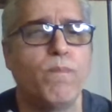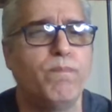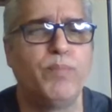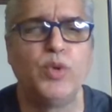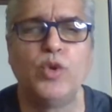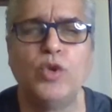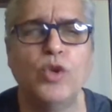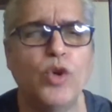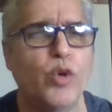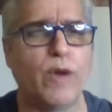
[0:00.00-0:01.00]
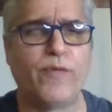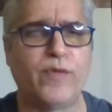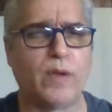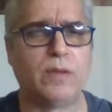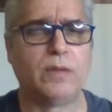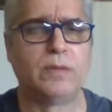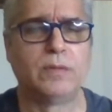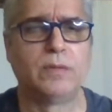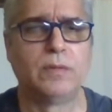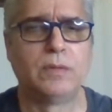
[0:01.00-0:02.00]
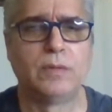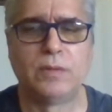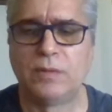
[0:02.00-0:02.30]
so beautiful.